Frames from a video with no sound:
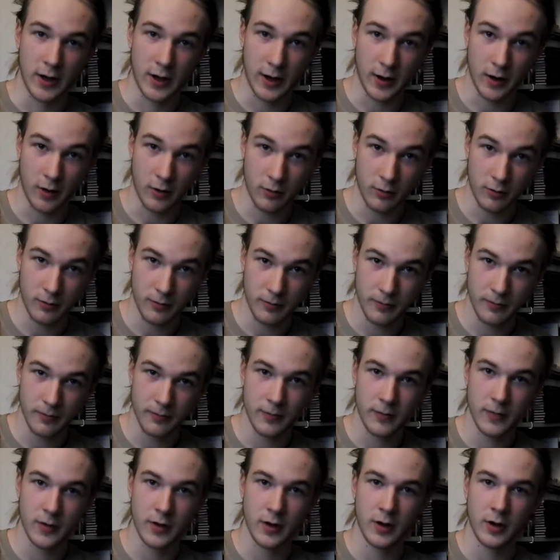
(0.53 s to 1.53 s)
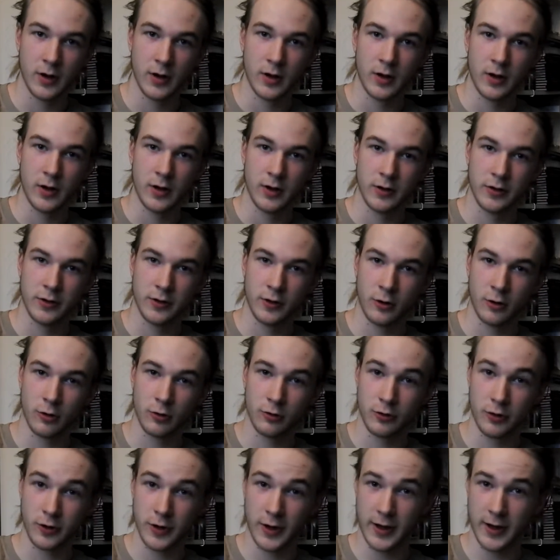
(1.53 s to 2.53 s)
Hello.
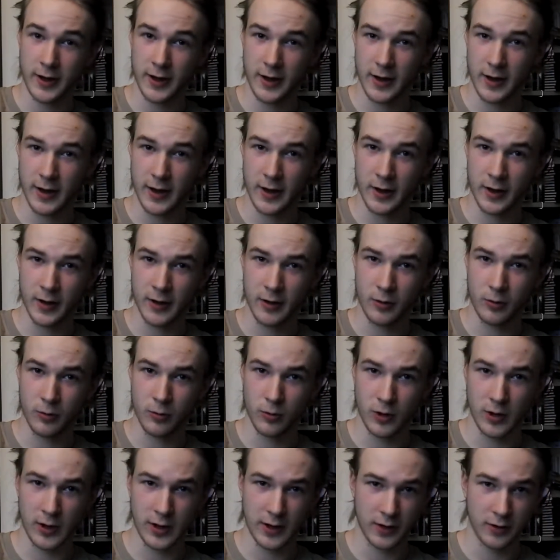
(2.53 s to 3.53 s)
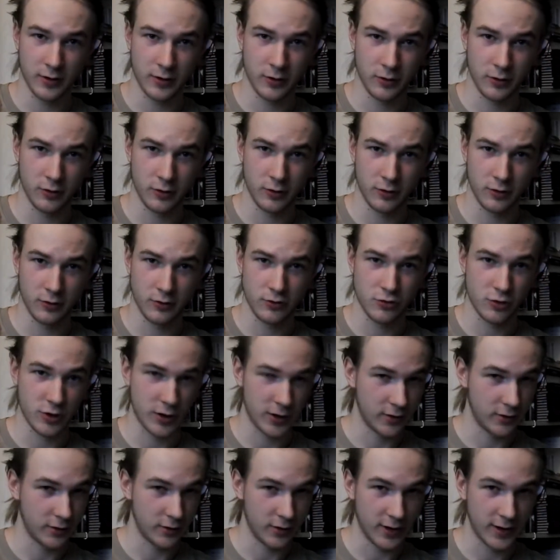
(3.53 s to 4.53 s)
So today I would like to
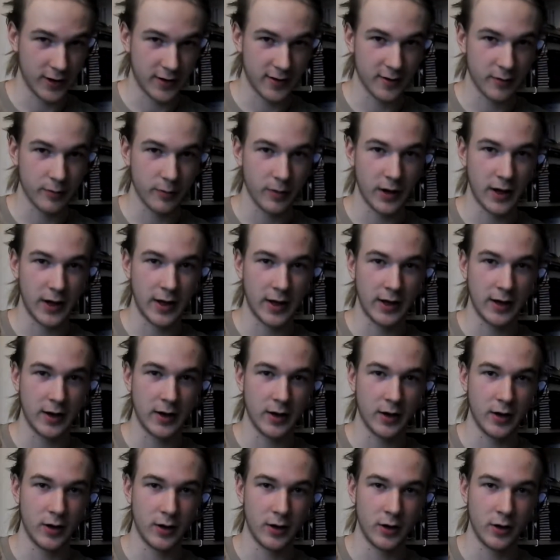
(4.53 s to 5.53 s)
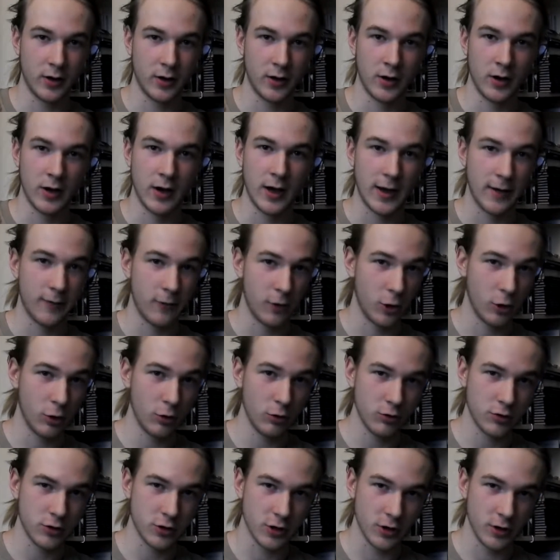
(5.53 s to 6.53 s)
try to explain
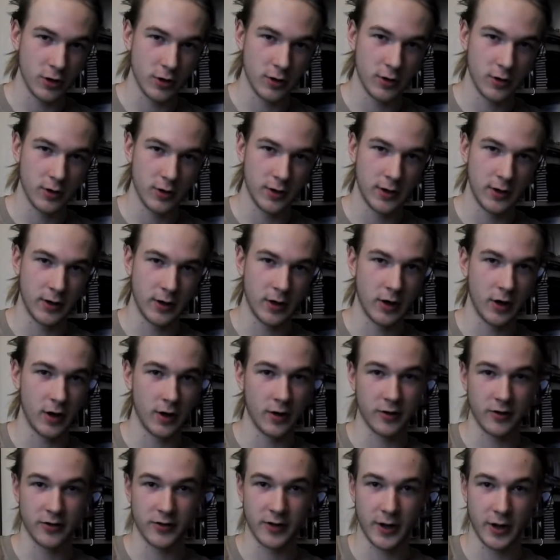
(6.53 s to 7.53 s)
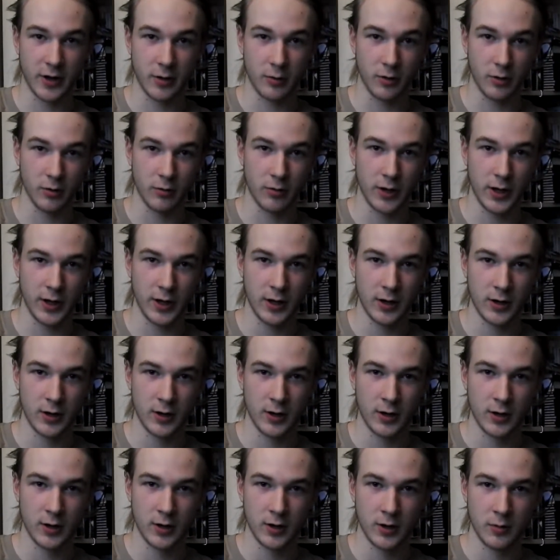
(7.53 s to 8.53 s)
evolution in an understandable way,
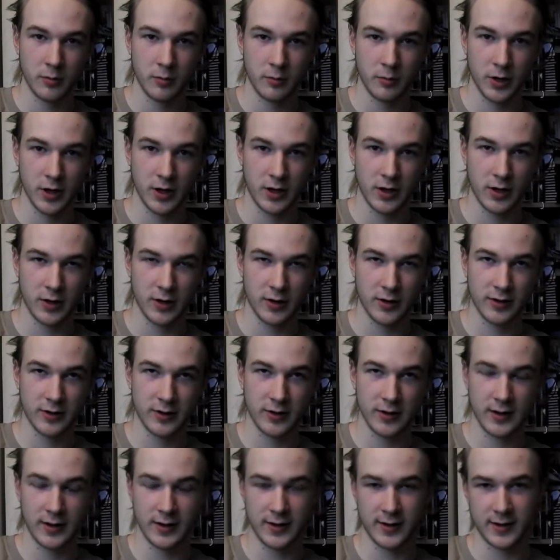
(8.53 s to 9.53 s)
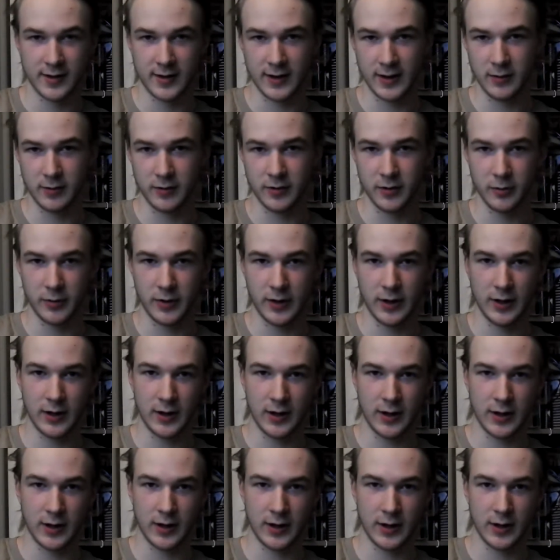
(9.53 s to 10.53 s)
because it seems to me
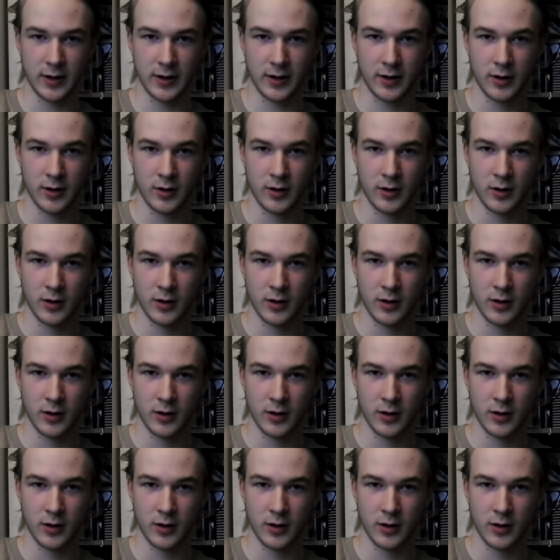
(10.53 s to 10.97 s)
like